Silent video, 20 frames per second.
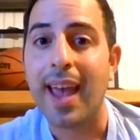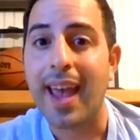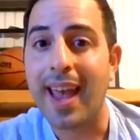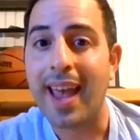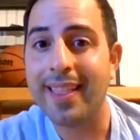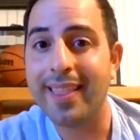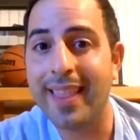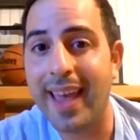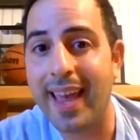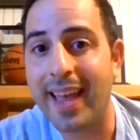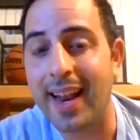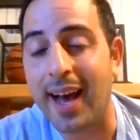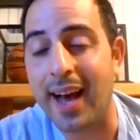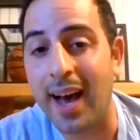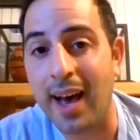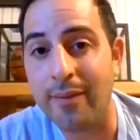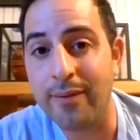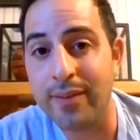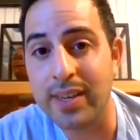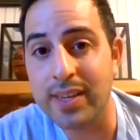And then
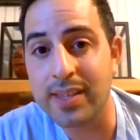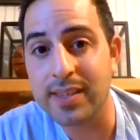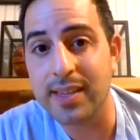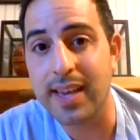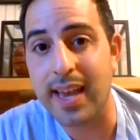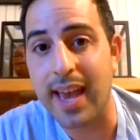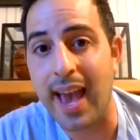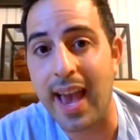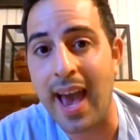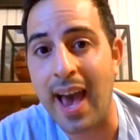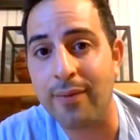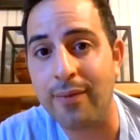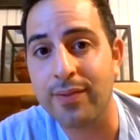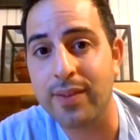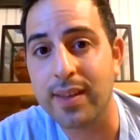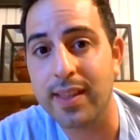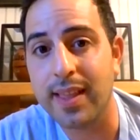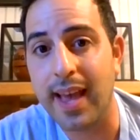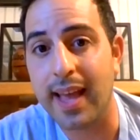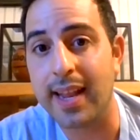obviously
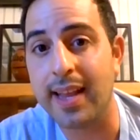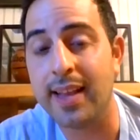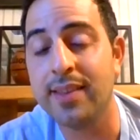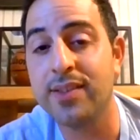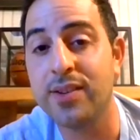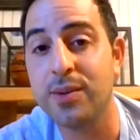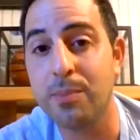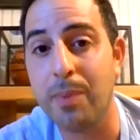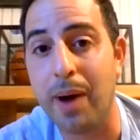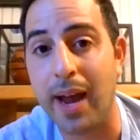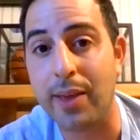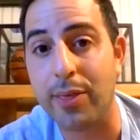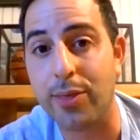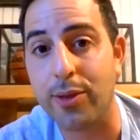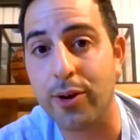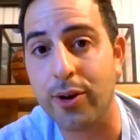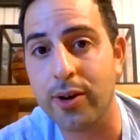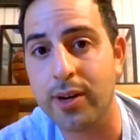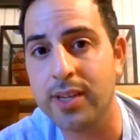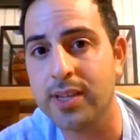after that, into my
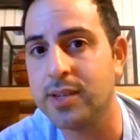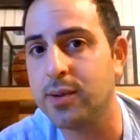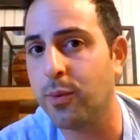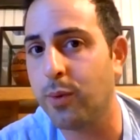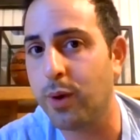30s,